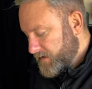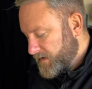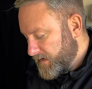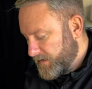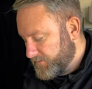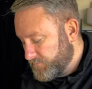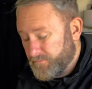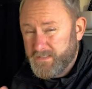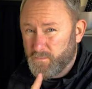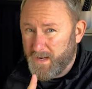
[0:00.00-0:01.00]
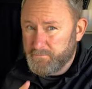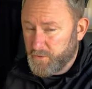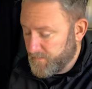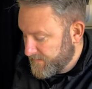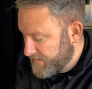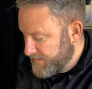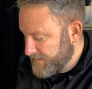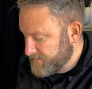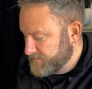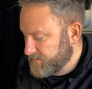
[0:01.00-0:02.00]
And the reason why I'm doing that
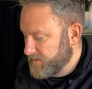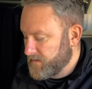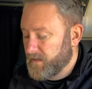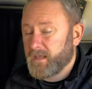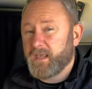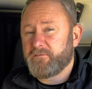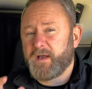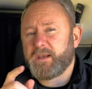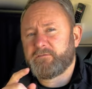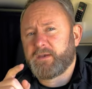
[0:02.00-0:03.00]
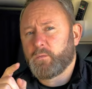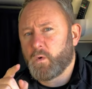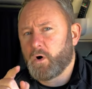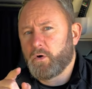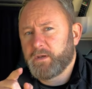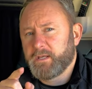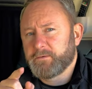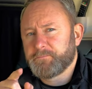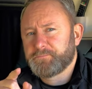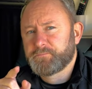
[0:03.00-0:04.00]
is if I'd have had a warning
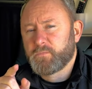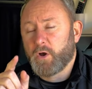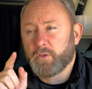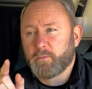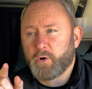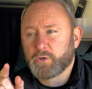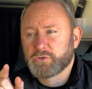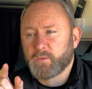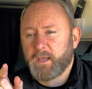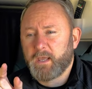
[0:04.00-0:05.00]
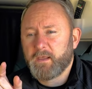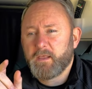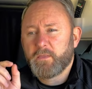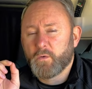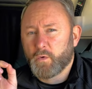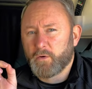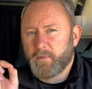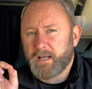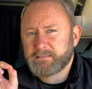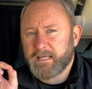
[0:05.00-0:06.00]
on the motorway that one of
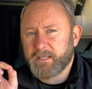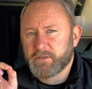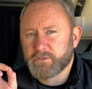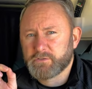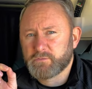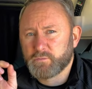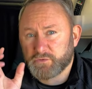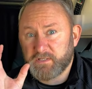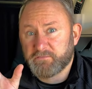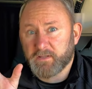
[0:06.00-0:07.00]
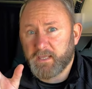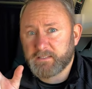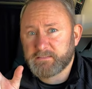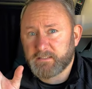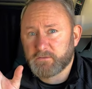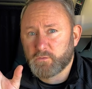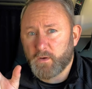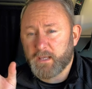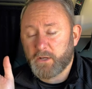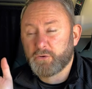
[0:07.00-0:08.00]
my tyres was deflating
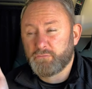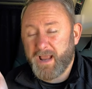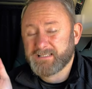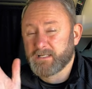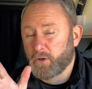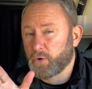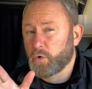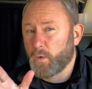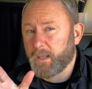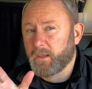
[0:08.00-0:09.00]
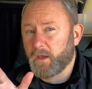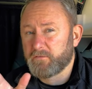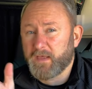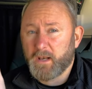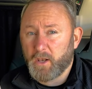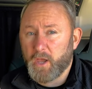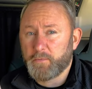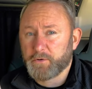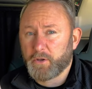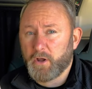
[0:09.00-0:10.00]
quick, I could have reacted a lot quicker if that
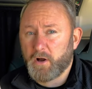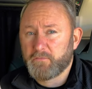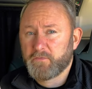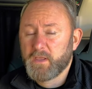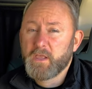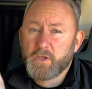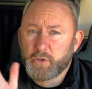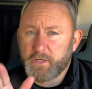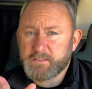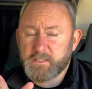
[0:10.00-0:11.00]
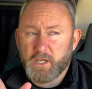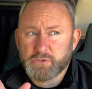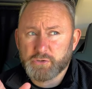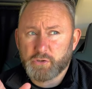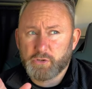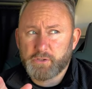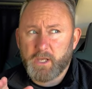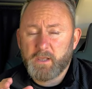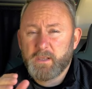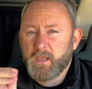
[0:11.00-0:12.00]
alarm had gone off, got into the hard
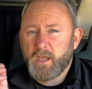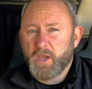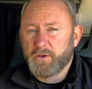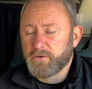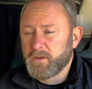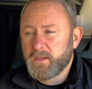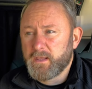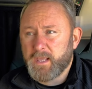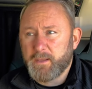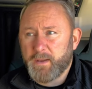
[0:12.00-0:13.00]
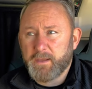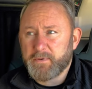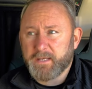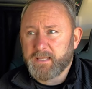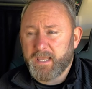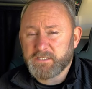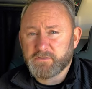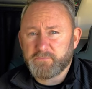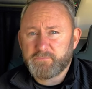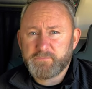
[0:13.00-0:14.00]
shoulder and it might have been a
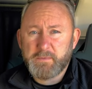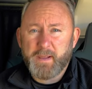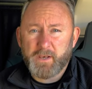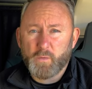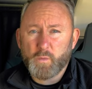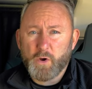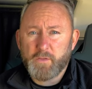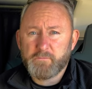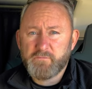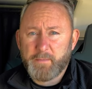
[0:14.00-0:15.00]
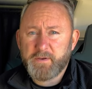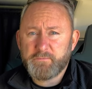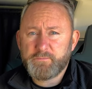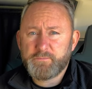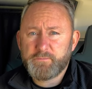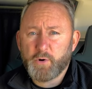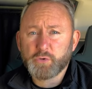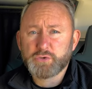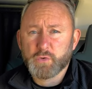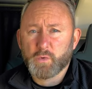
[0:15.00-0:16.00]
case of depending on where the rapid
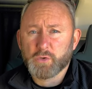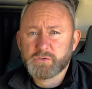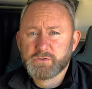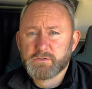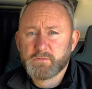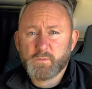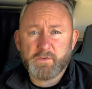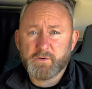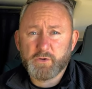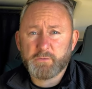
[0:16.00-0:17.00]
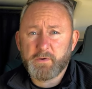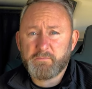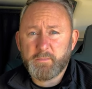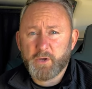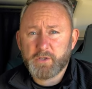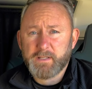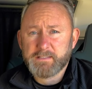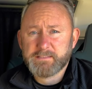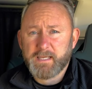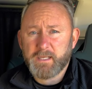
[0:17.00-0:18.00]
puncture was, whether it could have been repaired
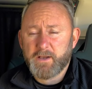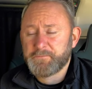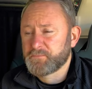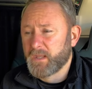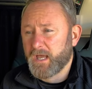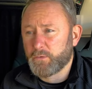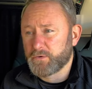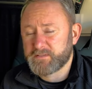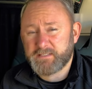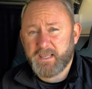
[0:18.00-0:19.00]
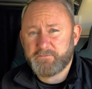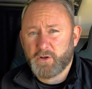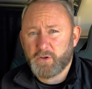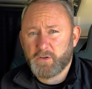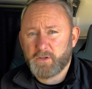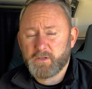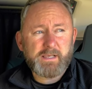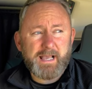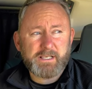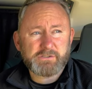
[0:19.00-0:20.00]
that tyre, and would have saved all the
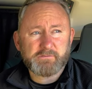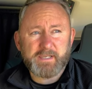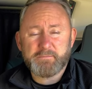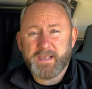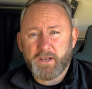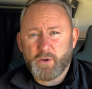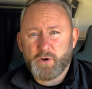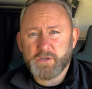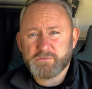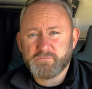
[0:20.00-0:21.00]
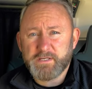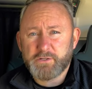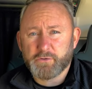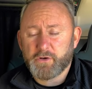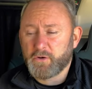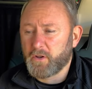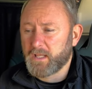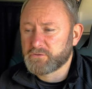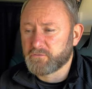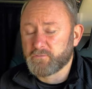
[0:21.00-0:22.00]
hassle of getting my alloys redone and
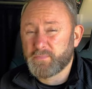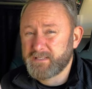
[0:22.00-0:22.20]
all that stuff, and